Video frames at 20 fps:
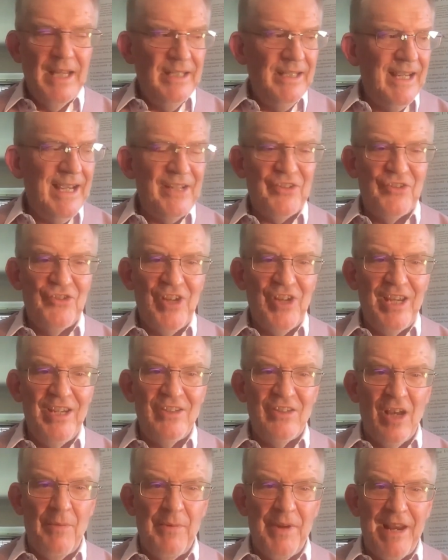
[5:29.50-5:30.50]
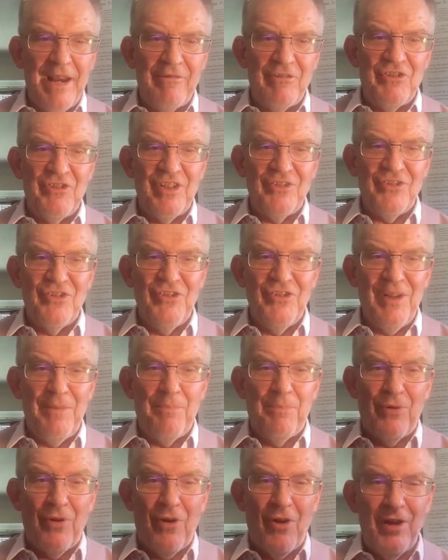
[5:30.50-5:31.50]
Yes, J. Simon Harris doesn't
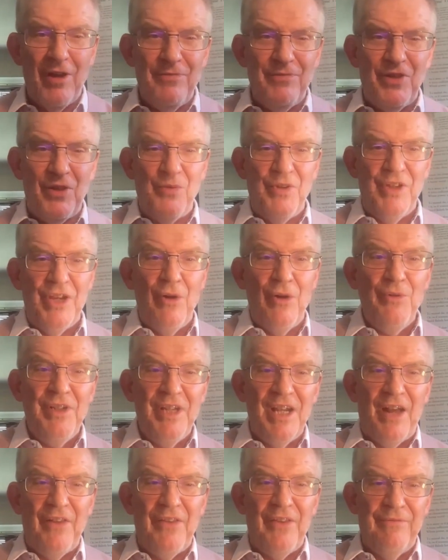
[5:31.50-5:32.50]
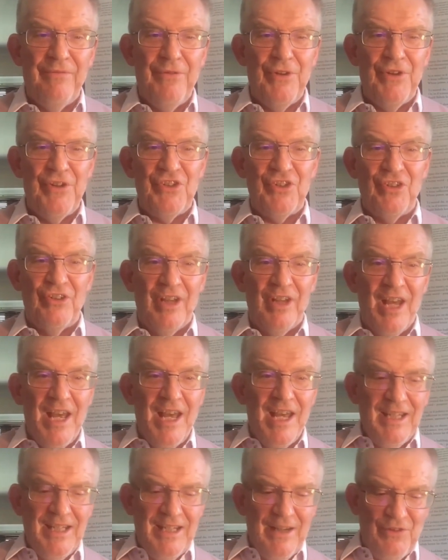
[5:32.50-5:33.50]
deprive you. The only other version that
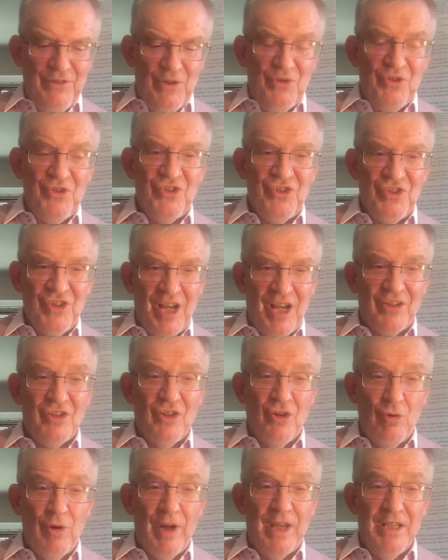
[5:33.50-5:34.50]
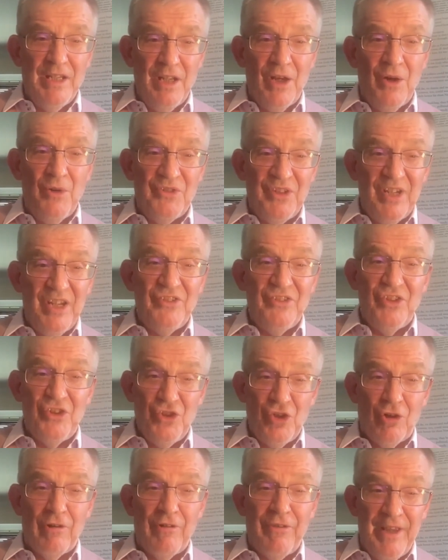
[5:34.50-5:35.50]
gives you such great notes is the
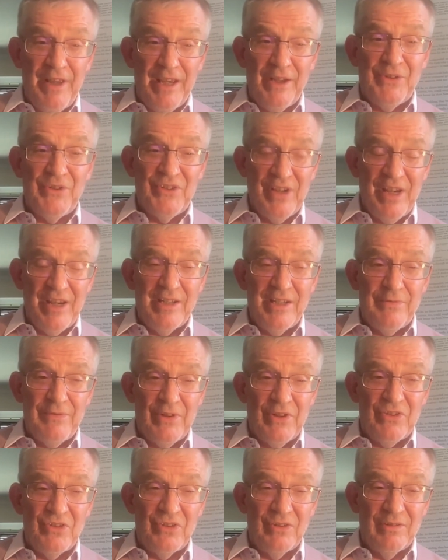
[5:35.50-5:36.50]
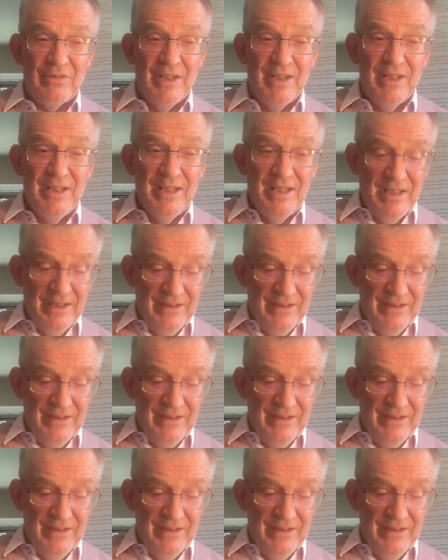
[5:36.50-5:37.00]
Dorothy L. Sayers version.